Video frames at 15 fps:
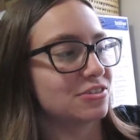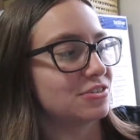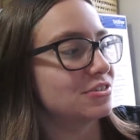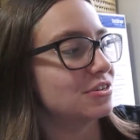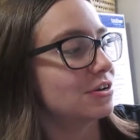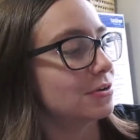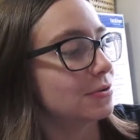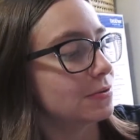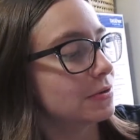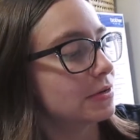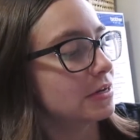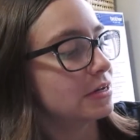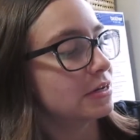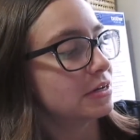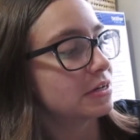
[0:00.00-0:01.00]
So
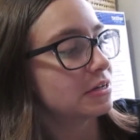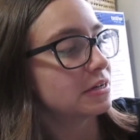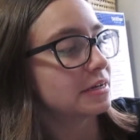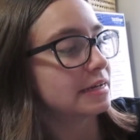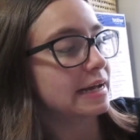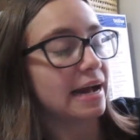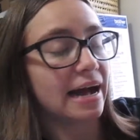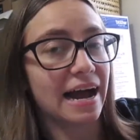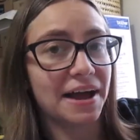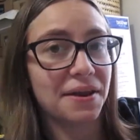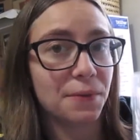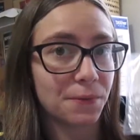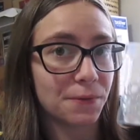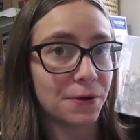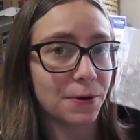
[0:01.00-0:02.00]
I
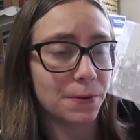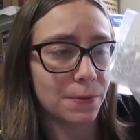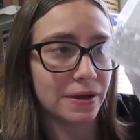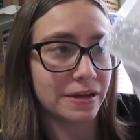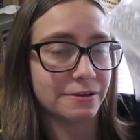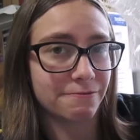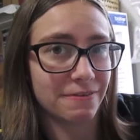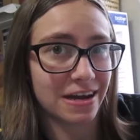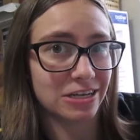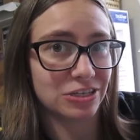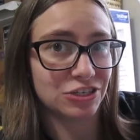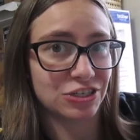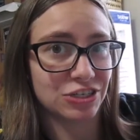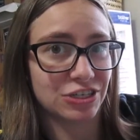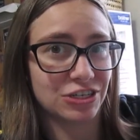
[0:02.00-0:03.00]
don't know if I
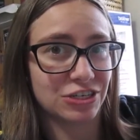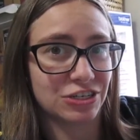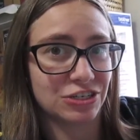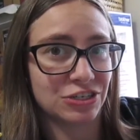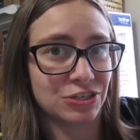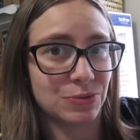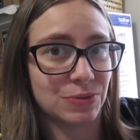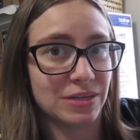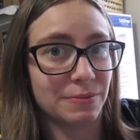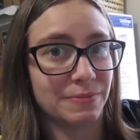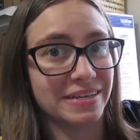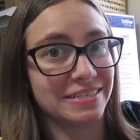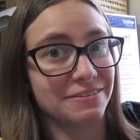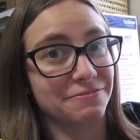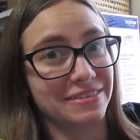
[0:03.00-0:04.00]
should do them
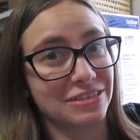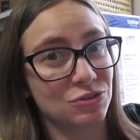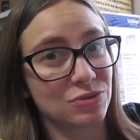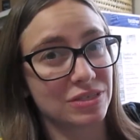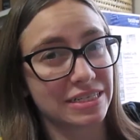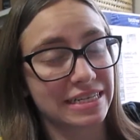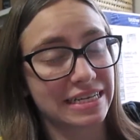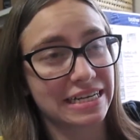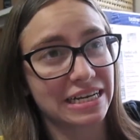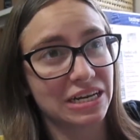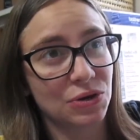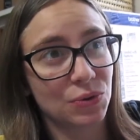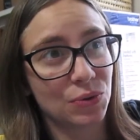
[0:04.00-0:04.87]
individually